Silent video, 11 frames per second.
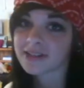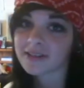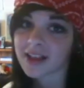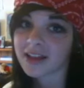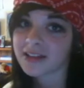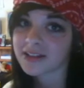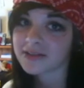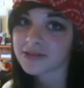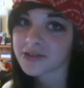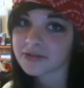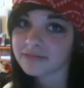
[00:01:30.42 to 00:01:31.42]
I look like a
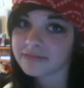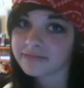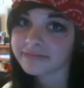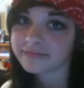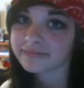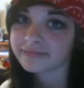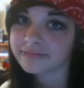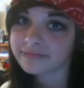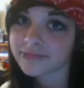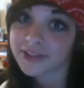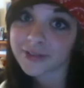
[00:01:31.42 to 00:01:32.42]
douche.
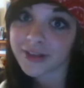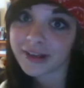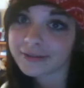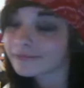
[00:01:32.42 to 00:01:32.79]
So yeah.